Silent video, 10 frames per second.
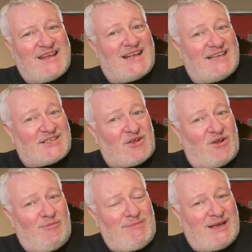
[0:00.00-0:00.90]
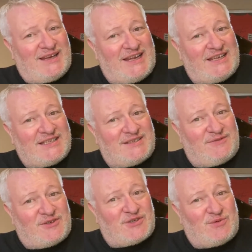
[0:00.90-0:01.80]
It's on my list
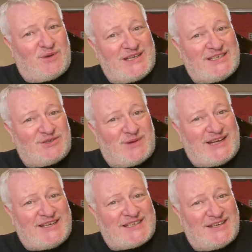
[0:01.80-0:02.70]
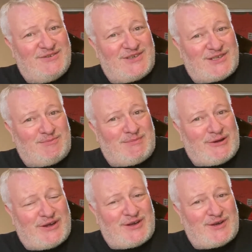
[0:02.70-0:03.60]
for 2022,
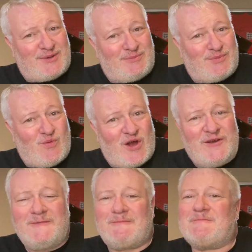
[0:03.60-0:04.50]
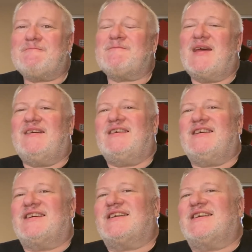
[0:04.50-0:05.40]
Submariner number 1.
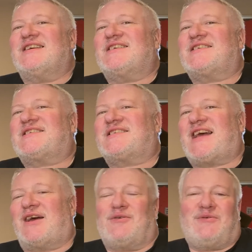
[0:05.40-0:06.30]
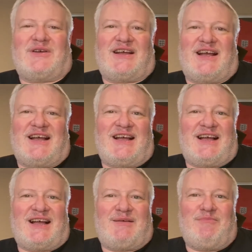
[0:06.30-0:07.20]
So,
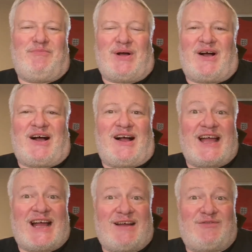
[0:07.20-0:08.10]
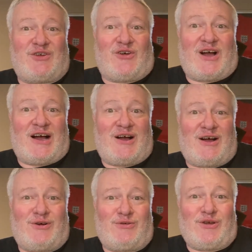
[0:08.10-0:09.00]
but I have got a
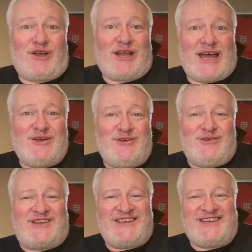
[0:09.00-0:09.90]
whole load